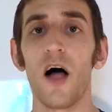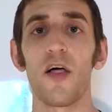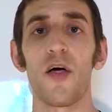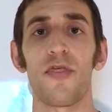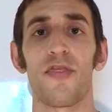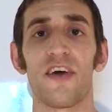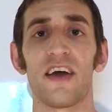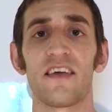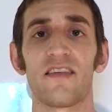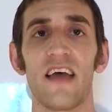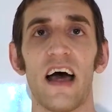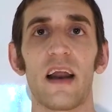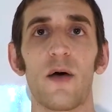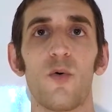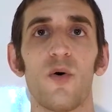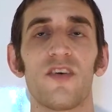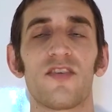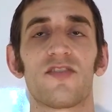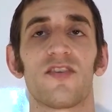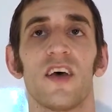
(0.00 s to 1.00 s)
things, that it
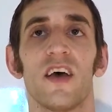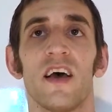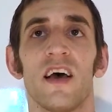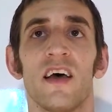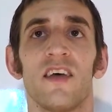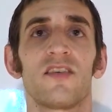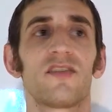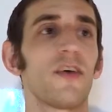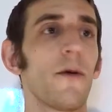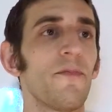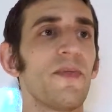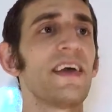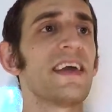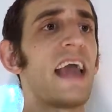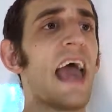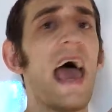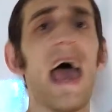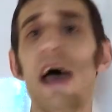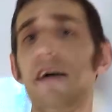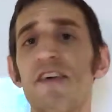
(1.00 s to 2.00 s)
was something
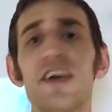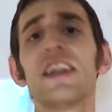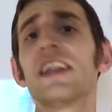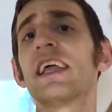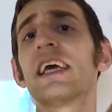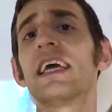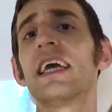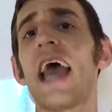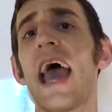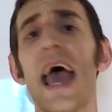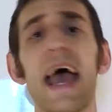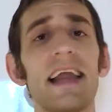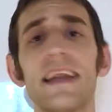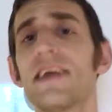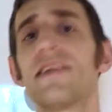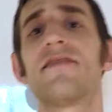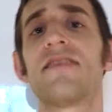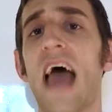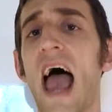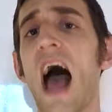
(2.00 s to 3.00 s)
heavenly
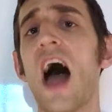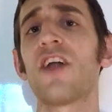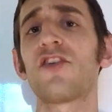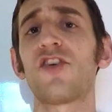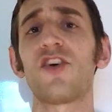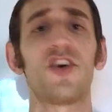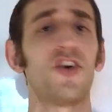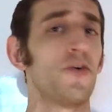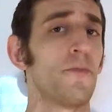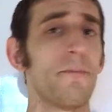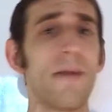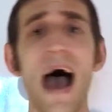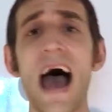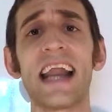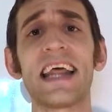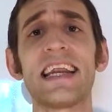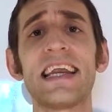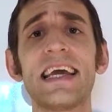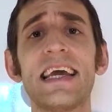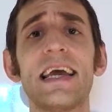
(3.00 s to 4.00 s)
handed down to
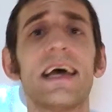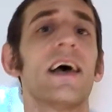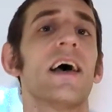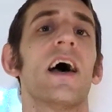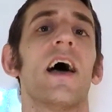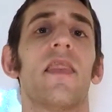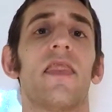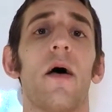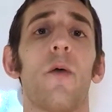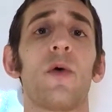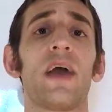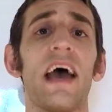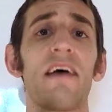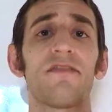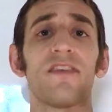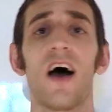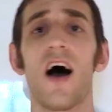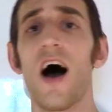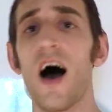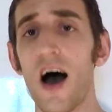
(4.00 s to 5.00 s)
humanity that we have
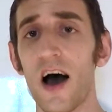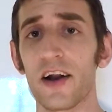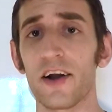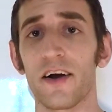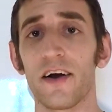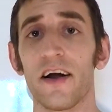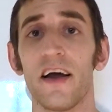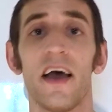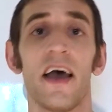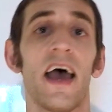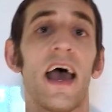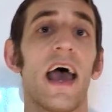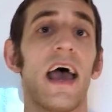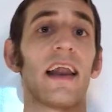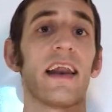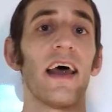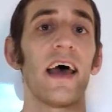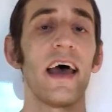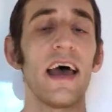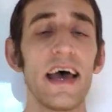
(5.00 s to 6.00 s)
to honor.
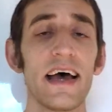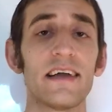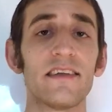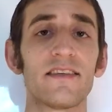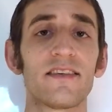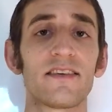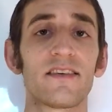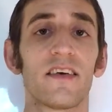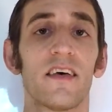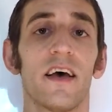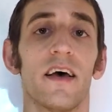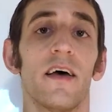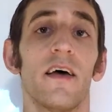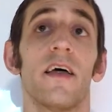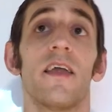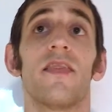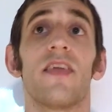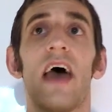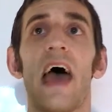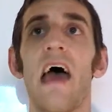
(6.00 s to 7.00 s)
And hence,
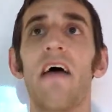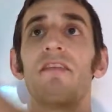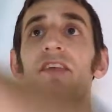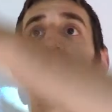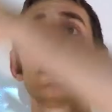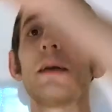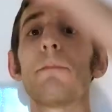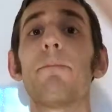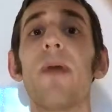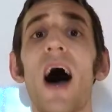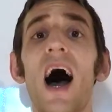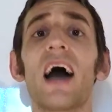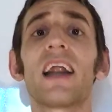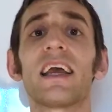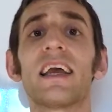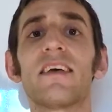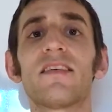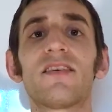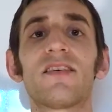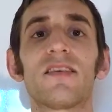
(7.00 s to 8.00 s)
the heavenly
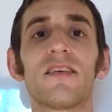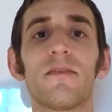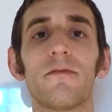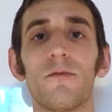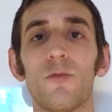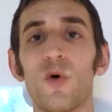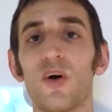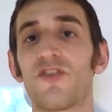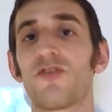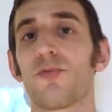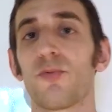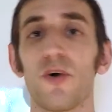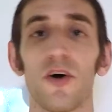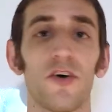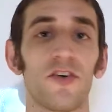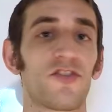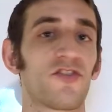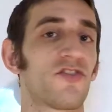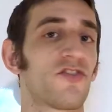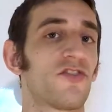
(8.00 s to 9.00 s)
bodies, which were
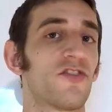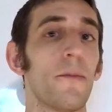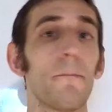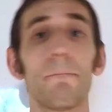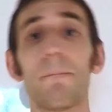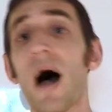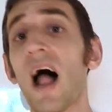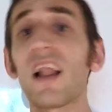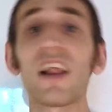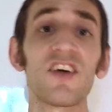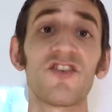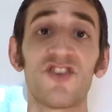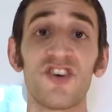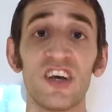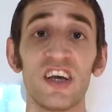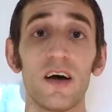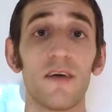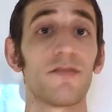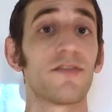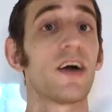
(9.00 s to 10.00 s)

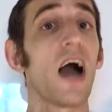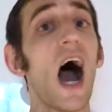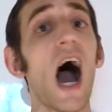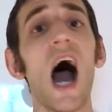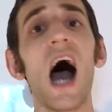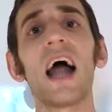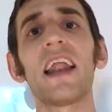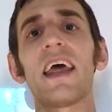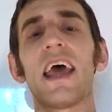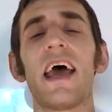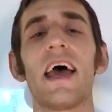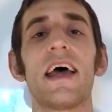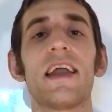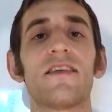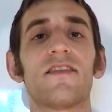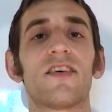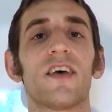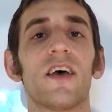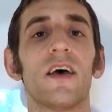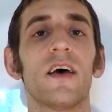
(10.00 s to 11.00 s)
symbology of God
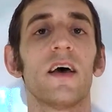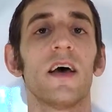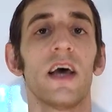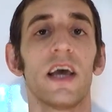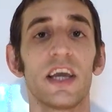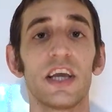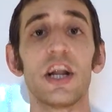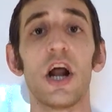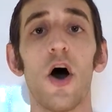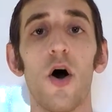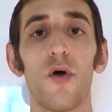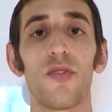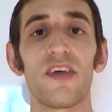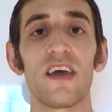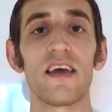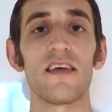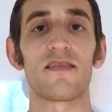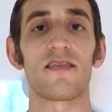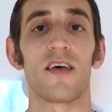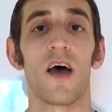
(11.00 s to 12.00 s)
and,
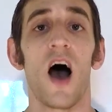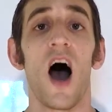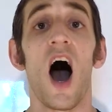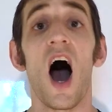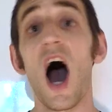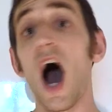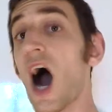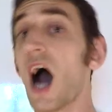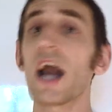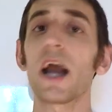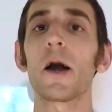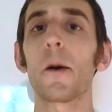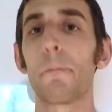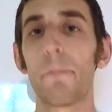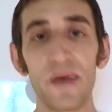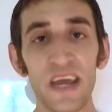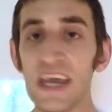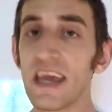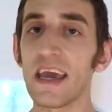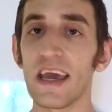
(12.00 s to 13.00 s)
these higher
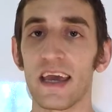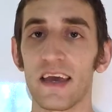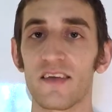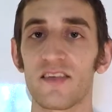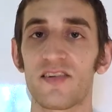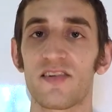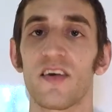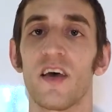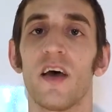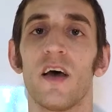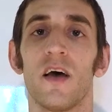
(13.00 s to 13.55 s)
beings,